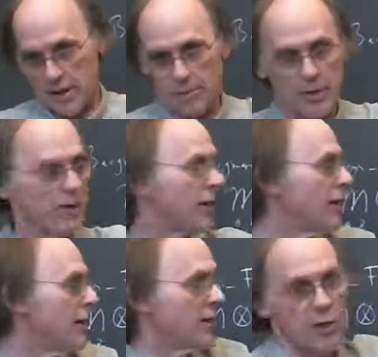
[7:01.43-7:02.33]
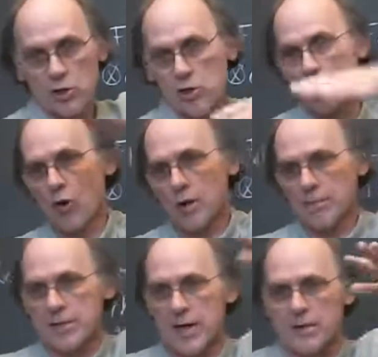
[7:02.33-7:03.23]
operator, the two quantum
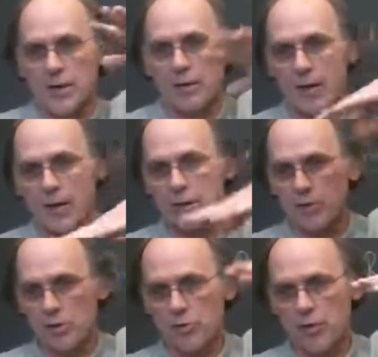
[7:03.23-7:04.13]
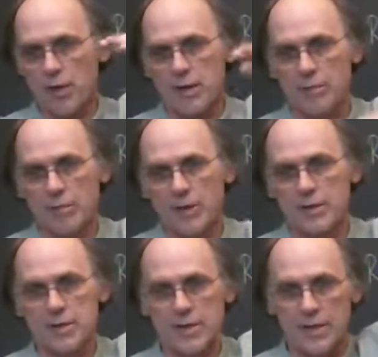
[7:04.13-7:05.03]
states you get by acting with two creation
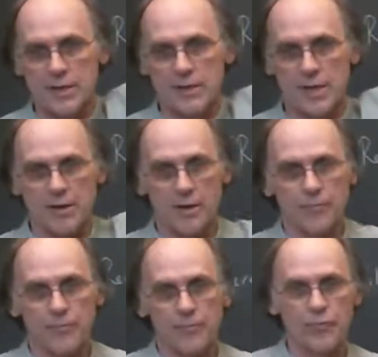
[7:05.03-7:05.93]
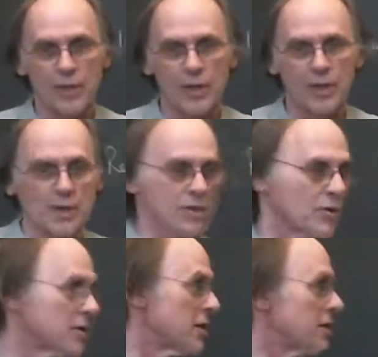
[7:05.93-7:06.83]
operators, etc. So
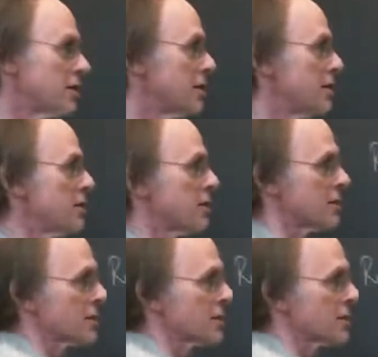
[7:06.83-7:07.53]
this is just